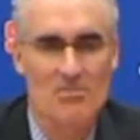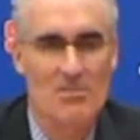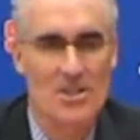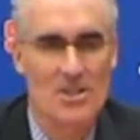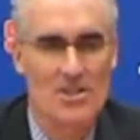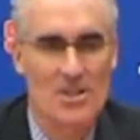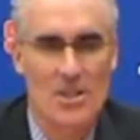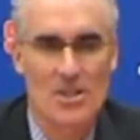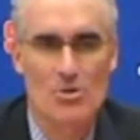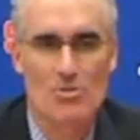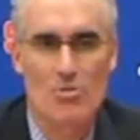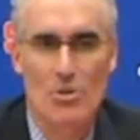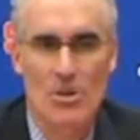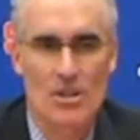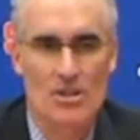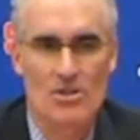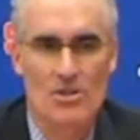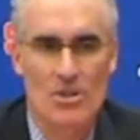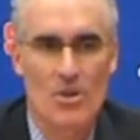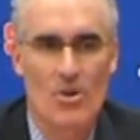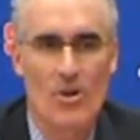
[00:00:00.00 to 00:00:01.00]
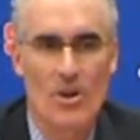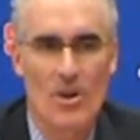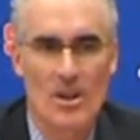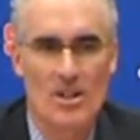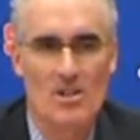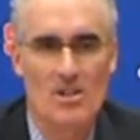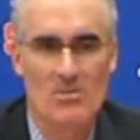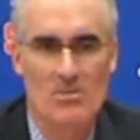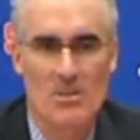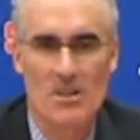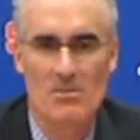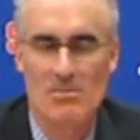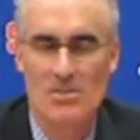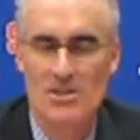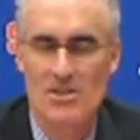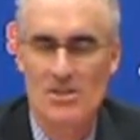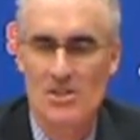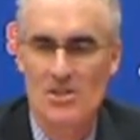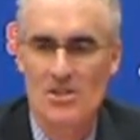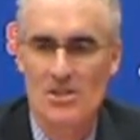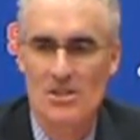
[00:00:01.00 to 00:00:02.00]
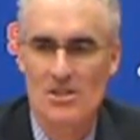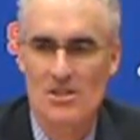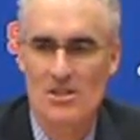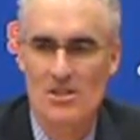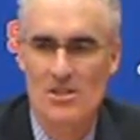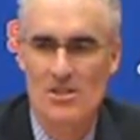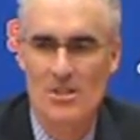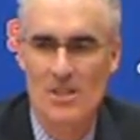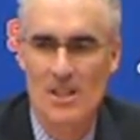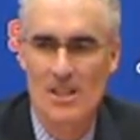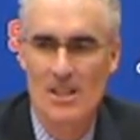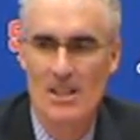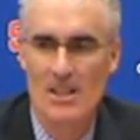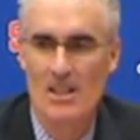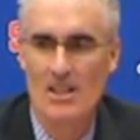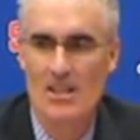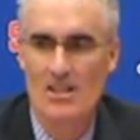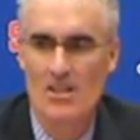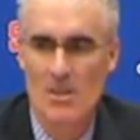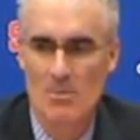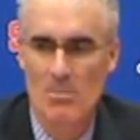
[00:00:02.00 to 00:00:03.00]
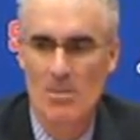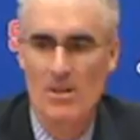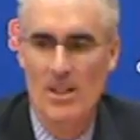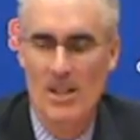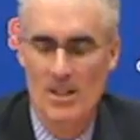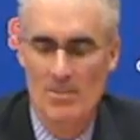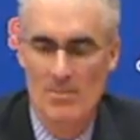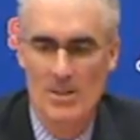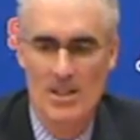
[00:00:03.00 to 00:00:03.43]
because he's worked so hard to be in position to play.